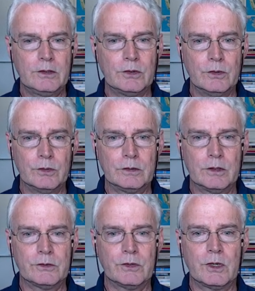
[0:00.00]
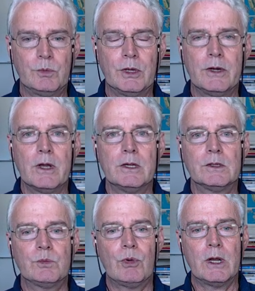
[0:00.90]
to the Circuit Playground
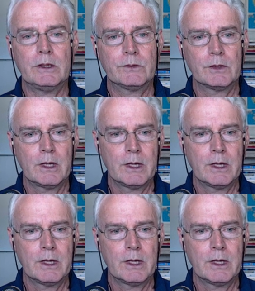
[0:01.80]
Express,